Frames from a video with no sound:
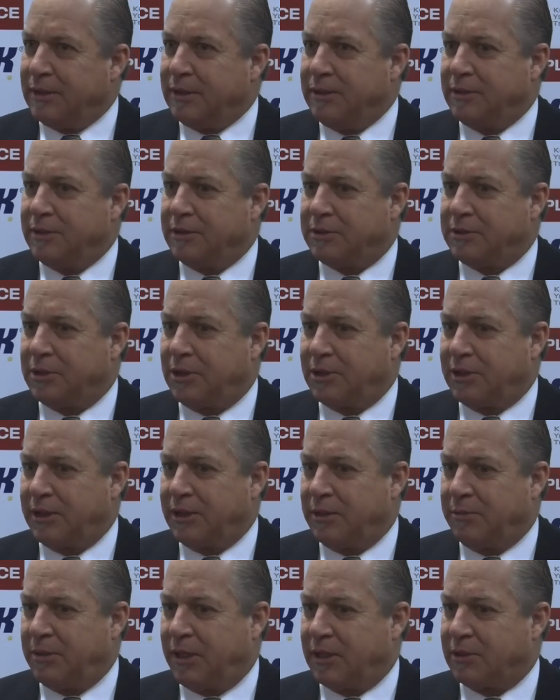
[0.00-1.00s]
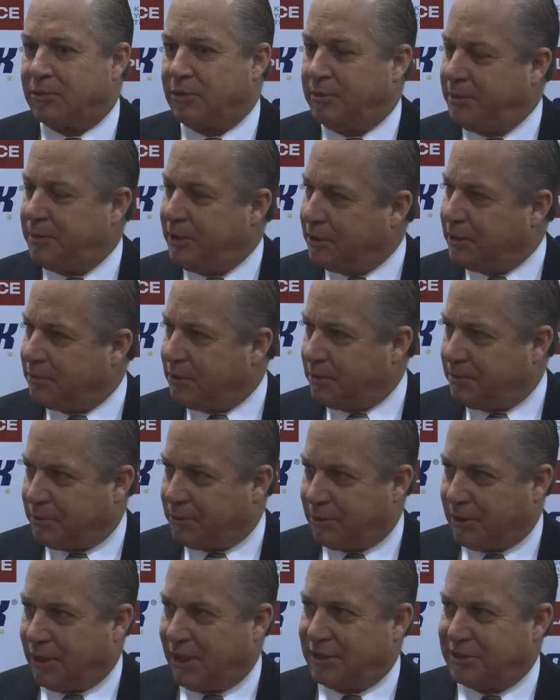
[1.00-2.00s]
you're talking about a repeatable
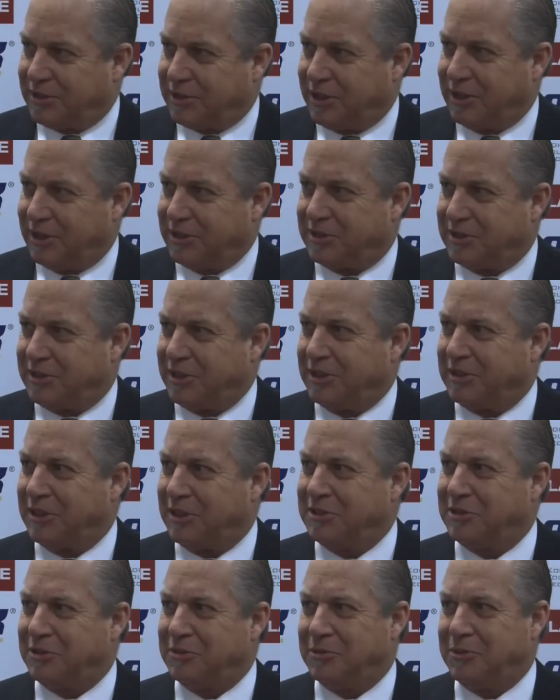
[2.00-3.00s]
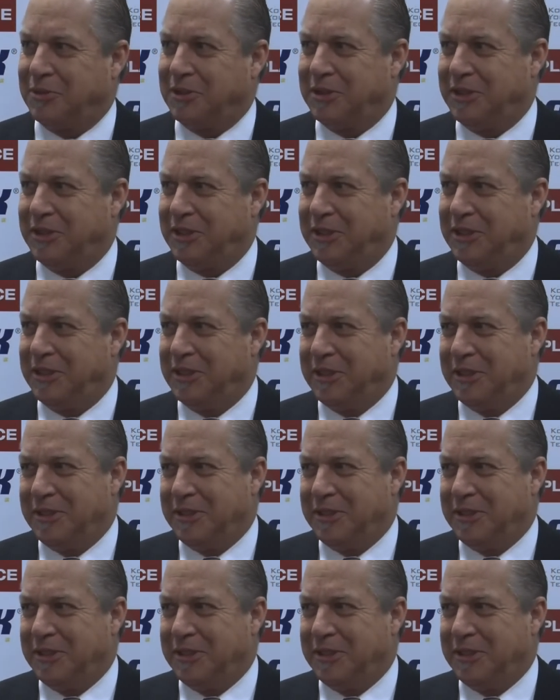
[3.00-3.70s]
process that doesn't really